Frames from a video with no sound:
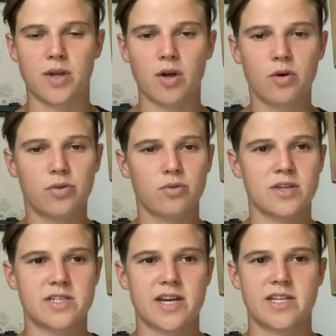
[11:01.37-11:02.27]
go through
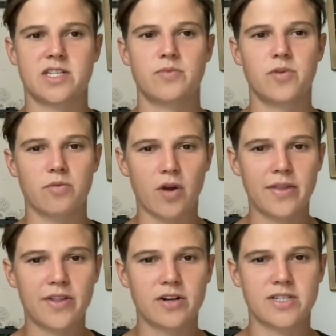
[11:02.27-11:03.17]
this testing, we
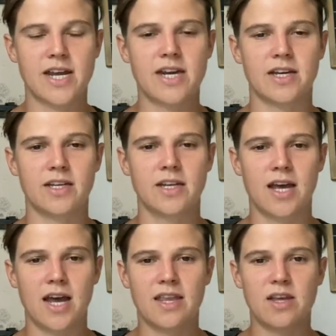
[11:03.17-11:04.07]
run their data,
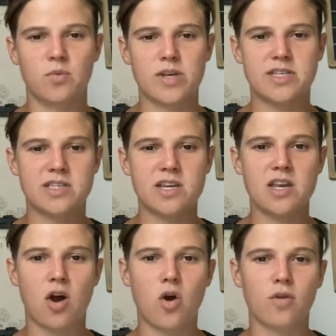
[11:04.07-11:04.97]
and then we
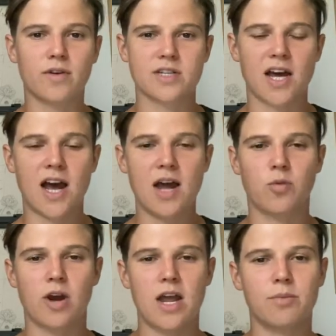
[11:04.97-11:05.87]
see over time
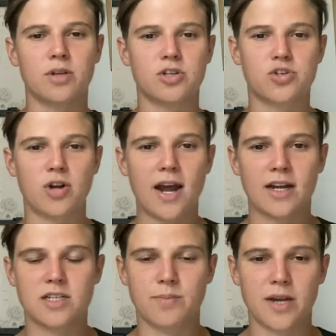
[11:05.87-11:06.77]
we're able to
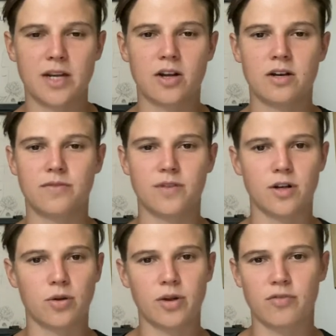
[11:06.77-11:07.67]
track depending on if they're
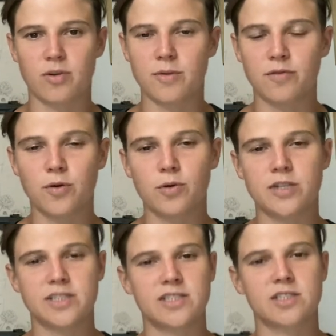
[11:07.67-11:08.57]
going from a full
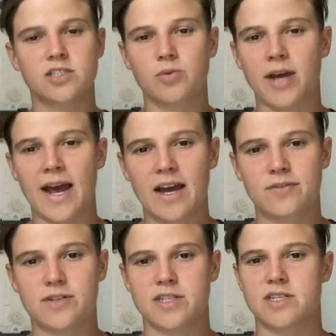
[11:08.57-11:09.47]
distance to a
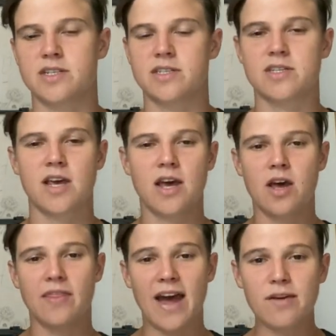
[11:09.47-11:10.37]
half distance.
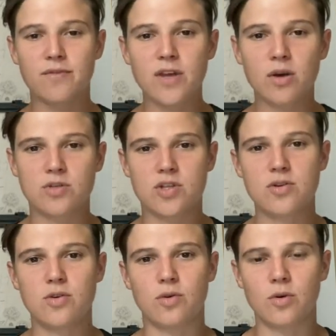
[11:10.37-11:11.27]
That
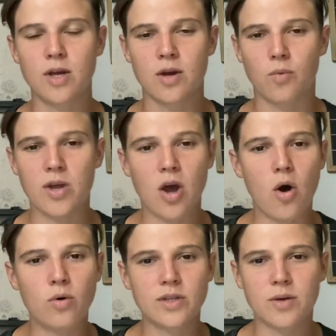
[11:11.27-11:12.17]
VO2, we
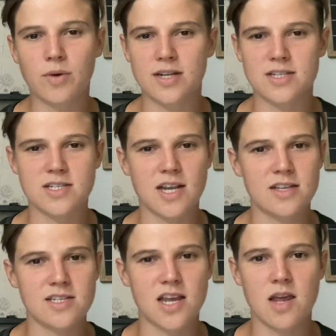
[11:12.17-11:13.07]
only want it to stay
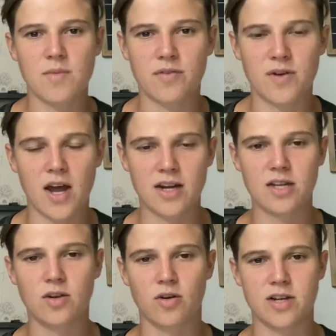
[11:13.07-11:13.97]
the same, if not
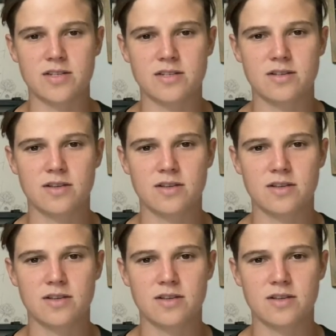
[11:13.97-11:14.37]
increase.